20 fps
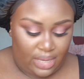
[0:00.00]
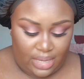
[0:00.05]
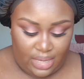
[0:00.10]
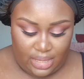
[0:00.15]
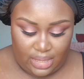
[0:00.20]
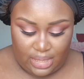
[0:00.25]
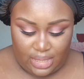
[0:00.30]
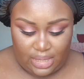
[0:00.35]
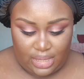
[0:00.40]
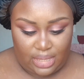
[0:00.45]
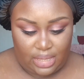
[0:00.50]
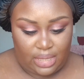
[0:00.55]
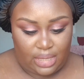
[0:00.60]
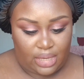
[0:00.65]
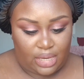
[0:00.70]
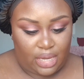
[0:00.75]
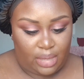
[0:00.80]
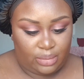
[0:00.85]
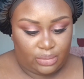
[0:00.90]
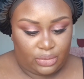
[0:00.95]
And then it
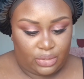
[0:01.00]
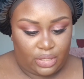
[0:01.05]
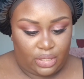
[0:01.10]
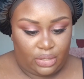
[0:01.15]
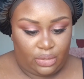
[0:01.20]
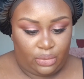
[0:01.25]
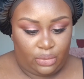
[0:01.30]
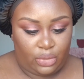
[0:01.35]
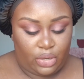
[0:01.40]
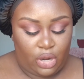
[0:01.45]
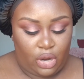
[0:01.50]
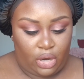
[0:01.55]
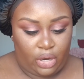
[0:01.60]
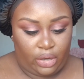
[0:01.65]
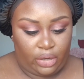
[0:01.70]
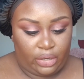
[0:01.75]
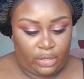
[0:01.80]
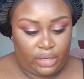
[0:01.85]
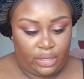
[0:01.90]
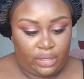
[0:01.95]
comes with a little
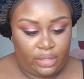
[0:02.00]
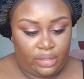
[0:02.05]
card